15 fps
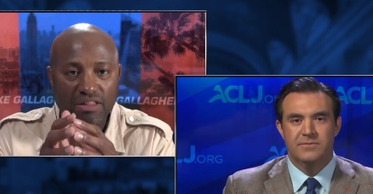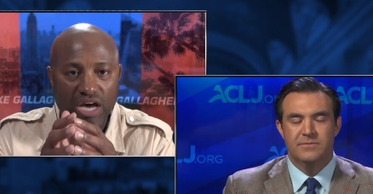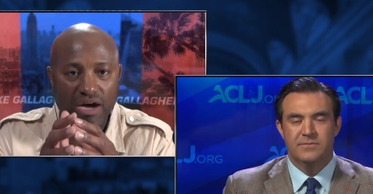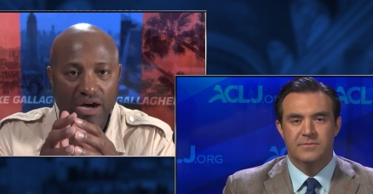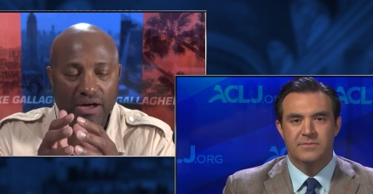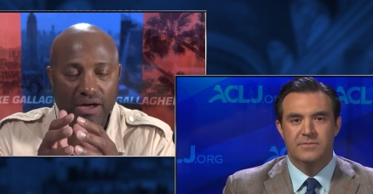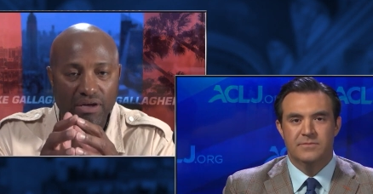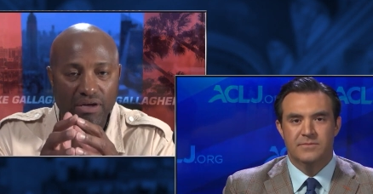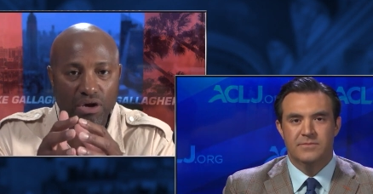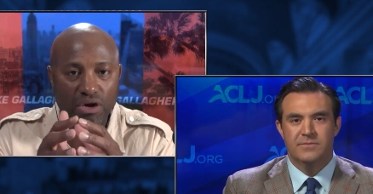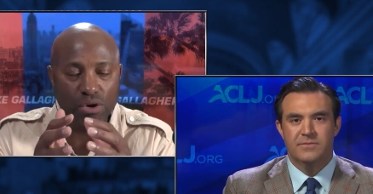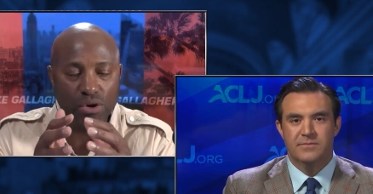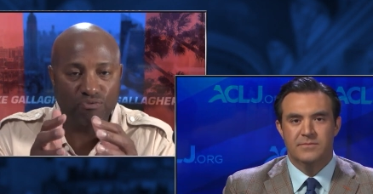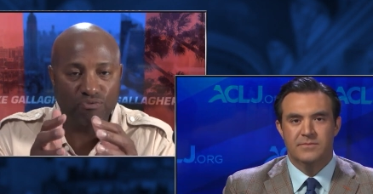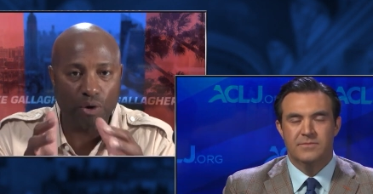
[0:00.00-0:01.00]
Speaker 1: uh, uh, uh,
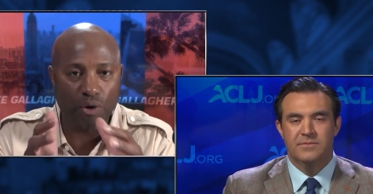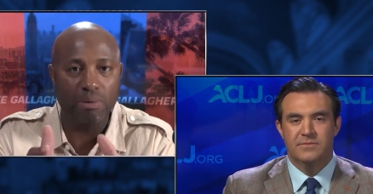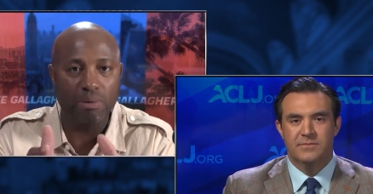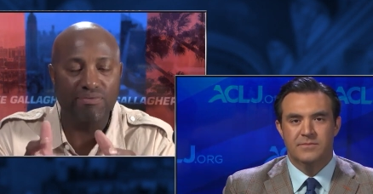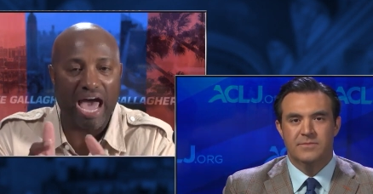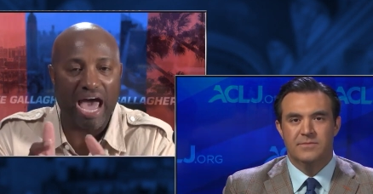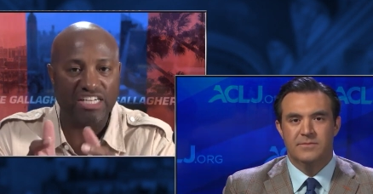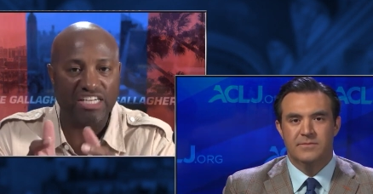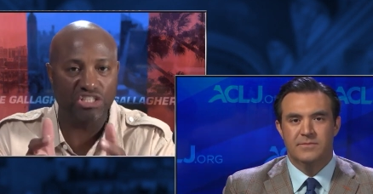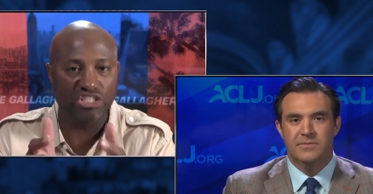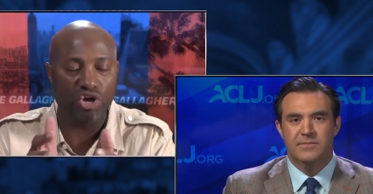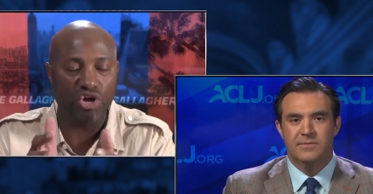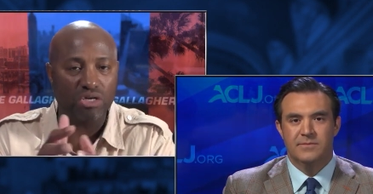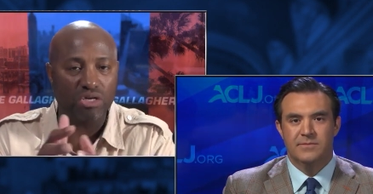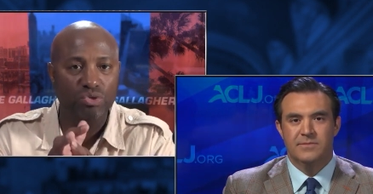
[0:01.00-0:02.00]
affirmative action.
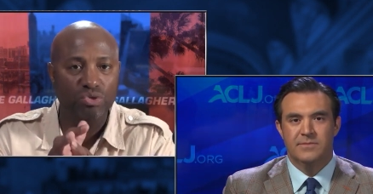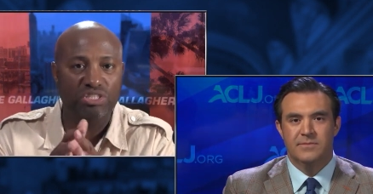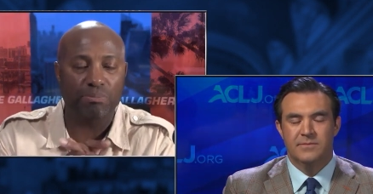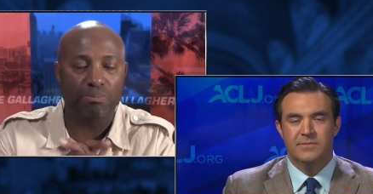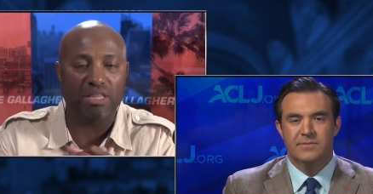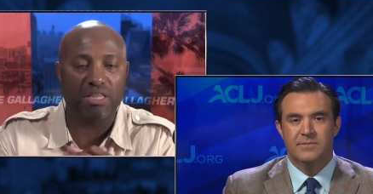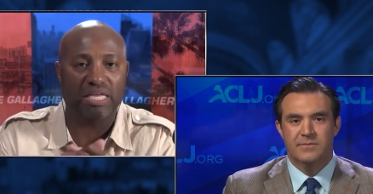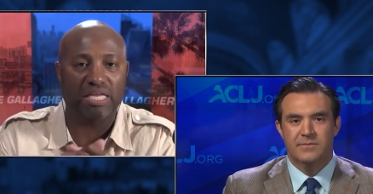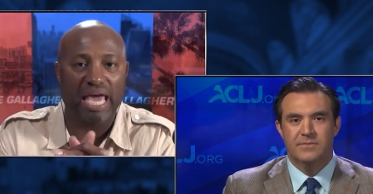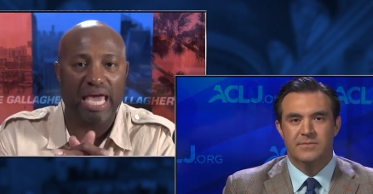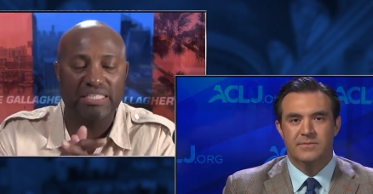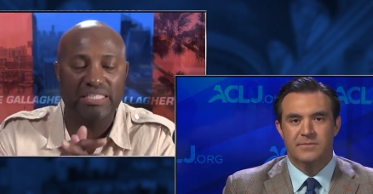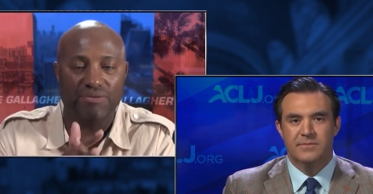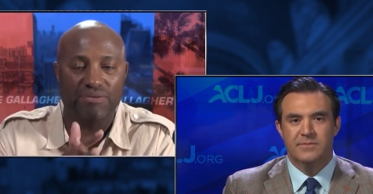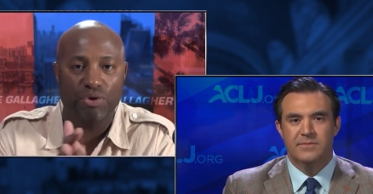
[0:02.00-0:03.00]
Talk to us about the
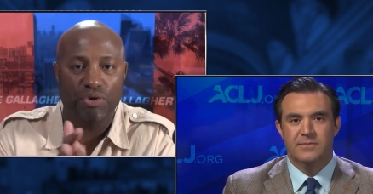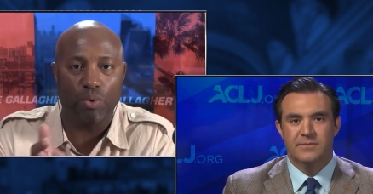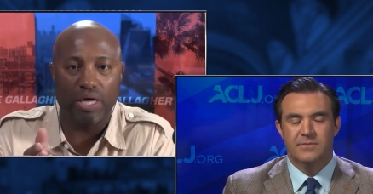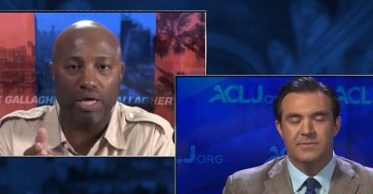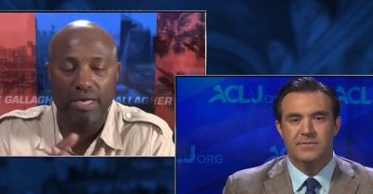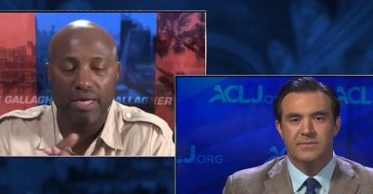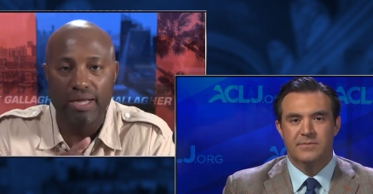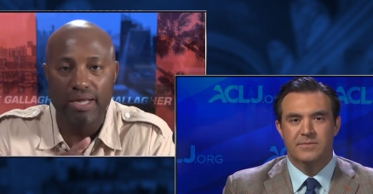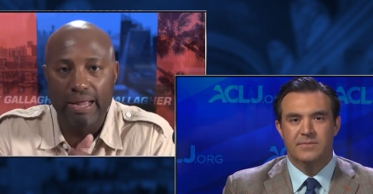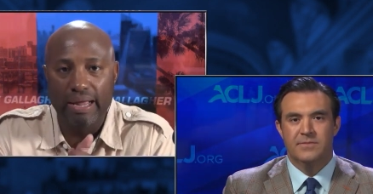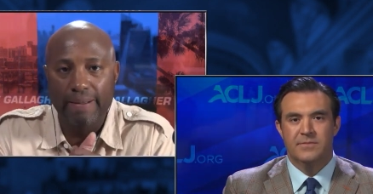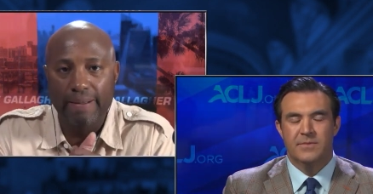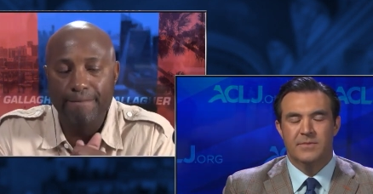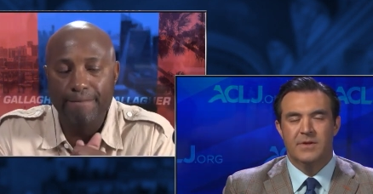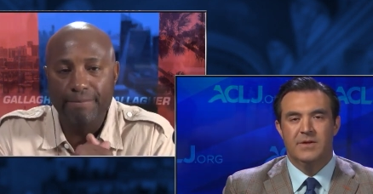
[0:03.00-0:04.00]
case, if you would.
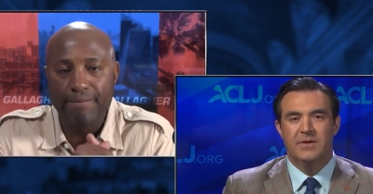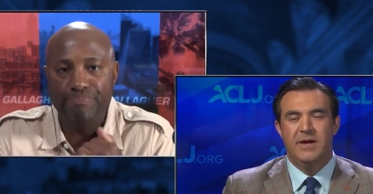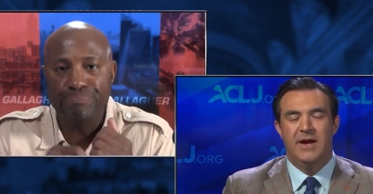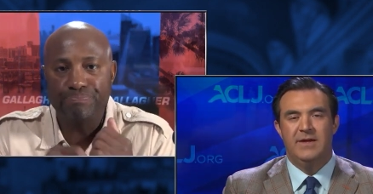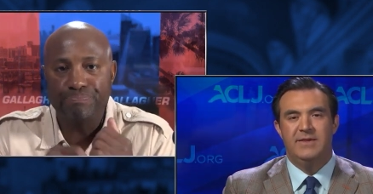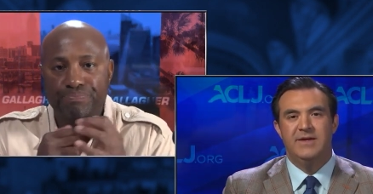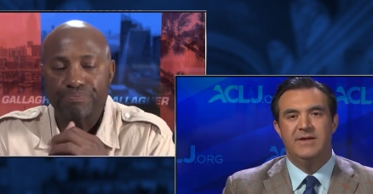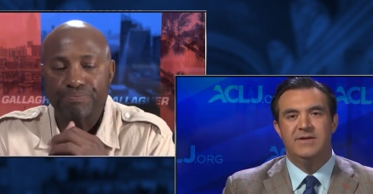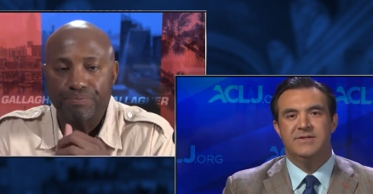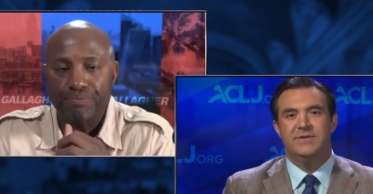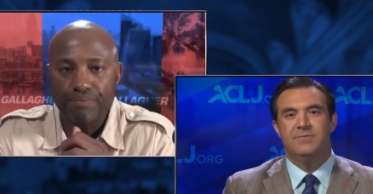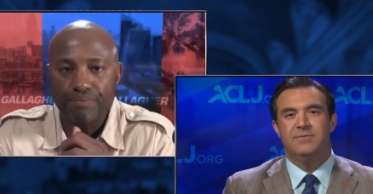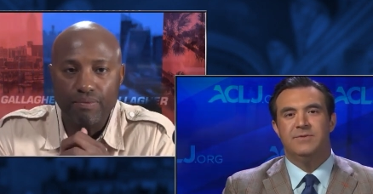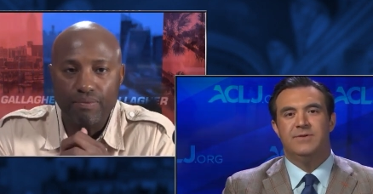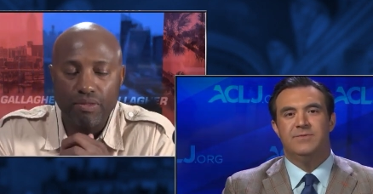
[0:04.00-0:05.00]
Speaker 2: Yeah, I think it's
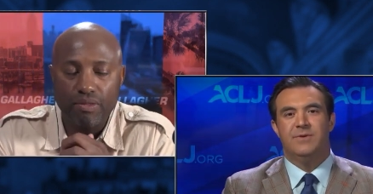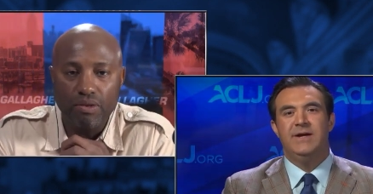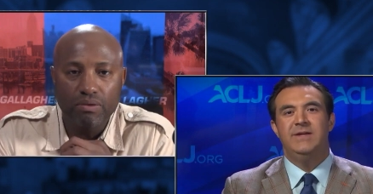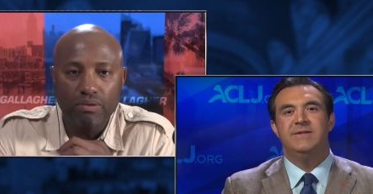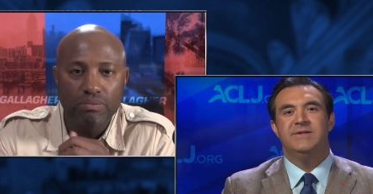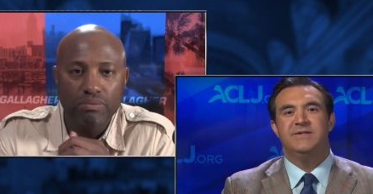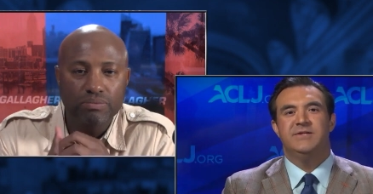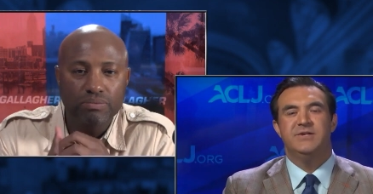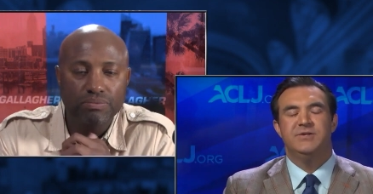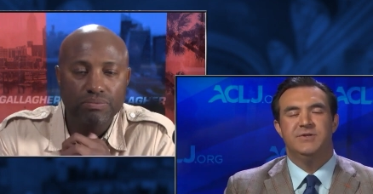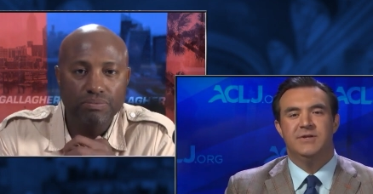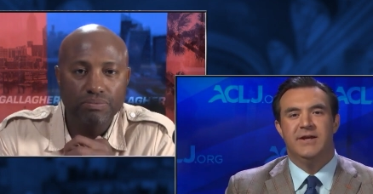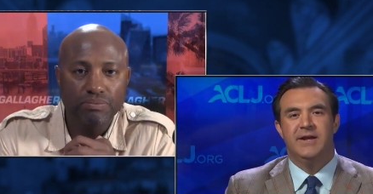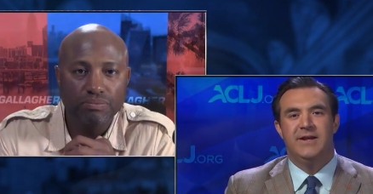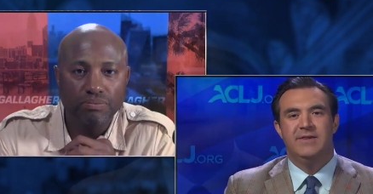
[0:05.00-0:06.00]
the the right
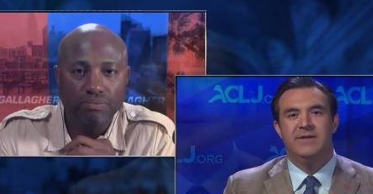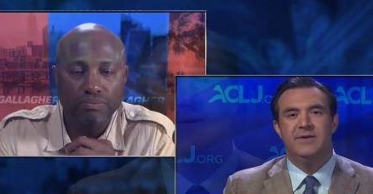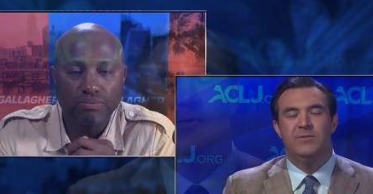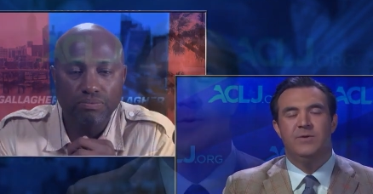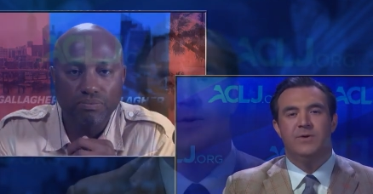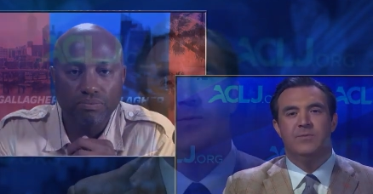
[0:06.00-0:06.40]
decision, and I think where